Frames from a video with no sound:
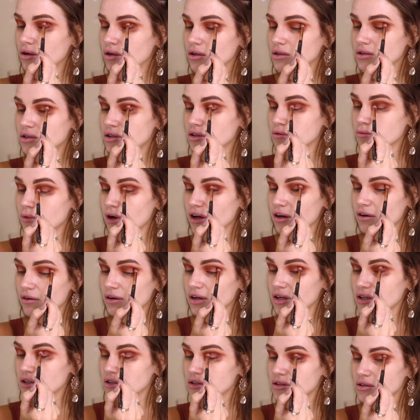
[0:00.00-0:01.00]
into my
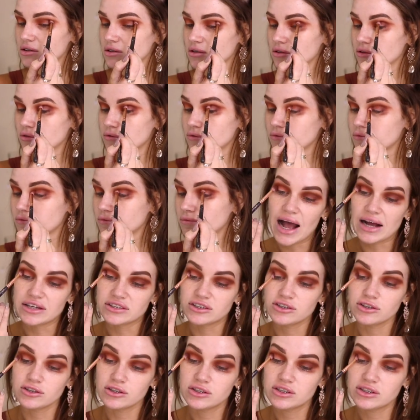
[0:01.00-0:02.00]
crease.
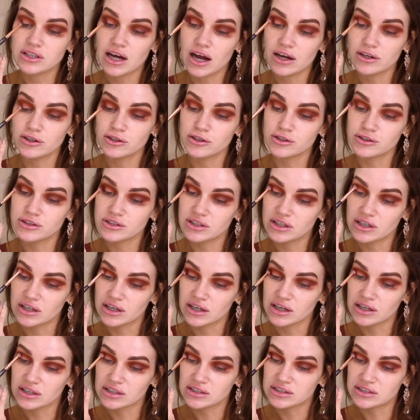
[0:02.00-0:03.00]
As you start
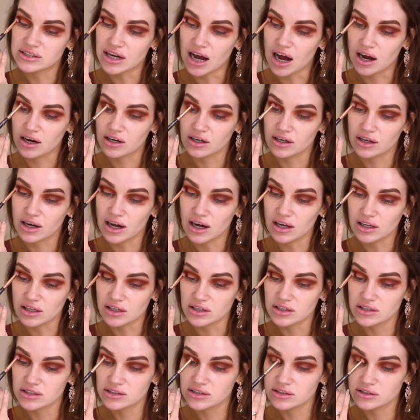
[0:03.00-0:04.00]
using darker
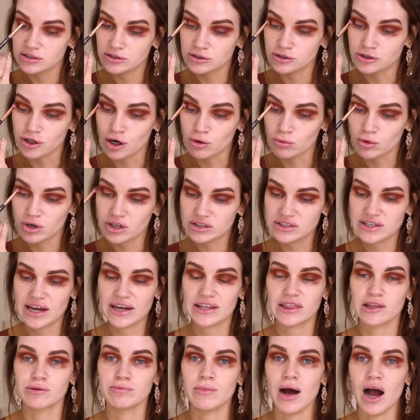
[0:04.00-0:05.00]
colors, you don't want to
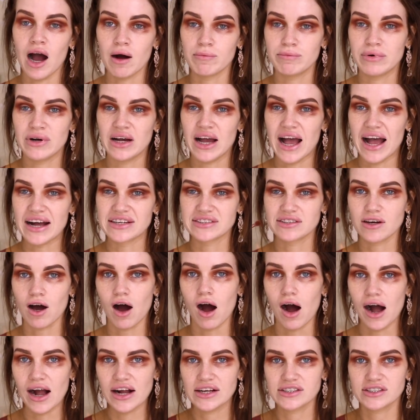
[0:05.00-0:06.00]
take them up as
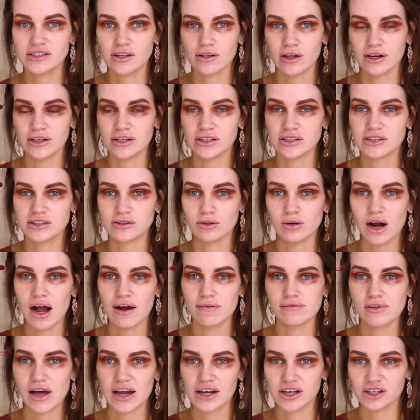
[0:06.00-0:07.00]
high so that you still
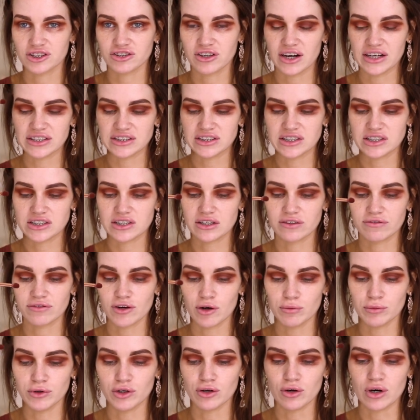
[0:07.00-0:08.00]
have like a transition
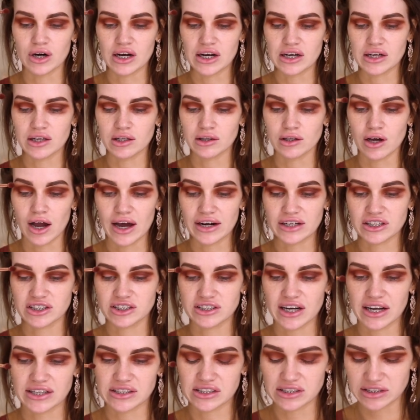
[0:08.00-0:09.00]
from your lighter
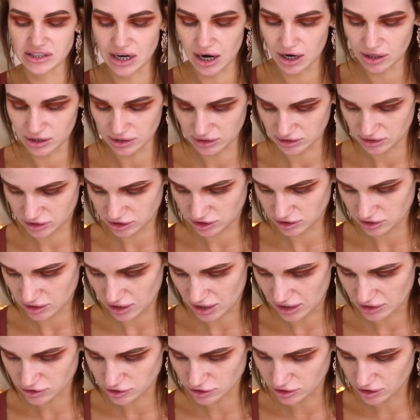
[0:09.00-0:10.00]
shade to darkest
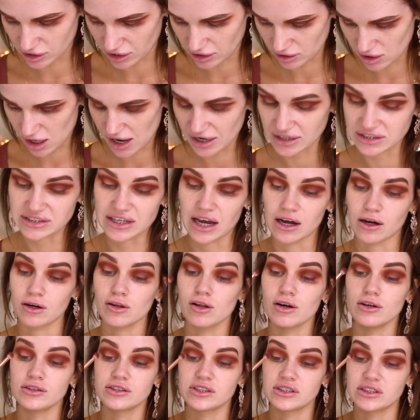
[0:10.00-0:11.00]
as you get like down
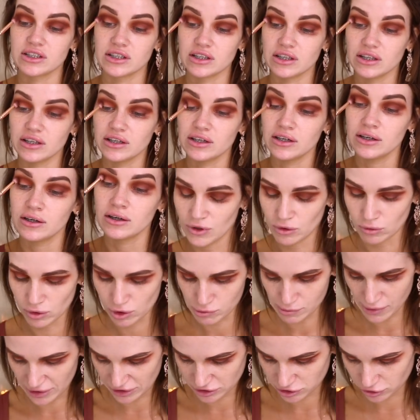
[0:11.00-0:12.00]
closer to the lid. You
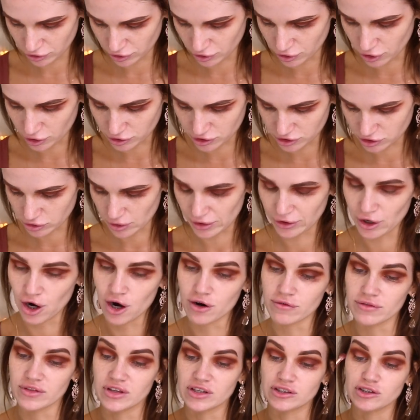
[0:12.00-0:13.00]
want to make sure you're not just going
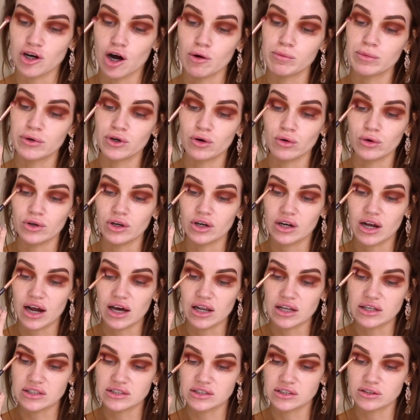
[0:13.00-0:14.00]
over the top and all your
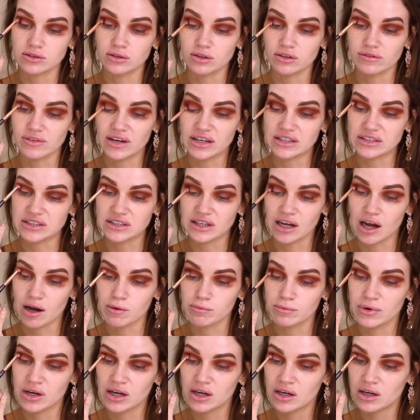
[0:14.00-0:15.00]
colors are sort of ending
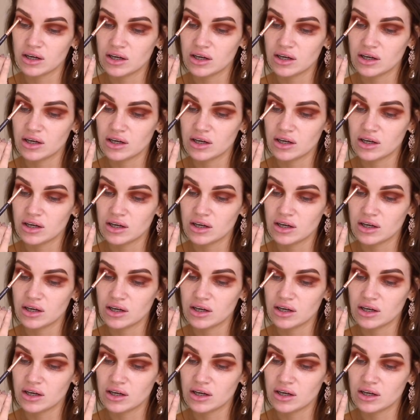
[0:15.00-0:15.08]
up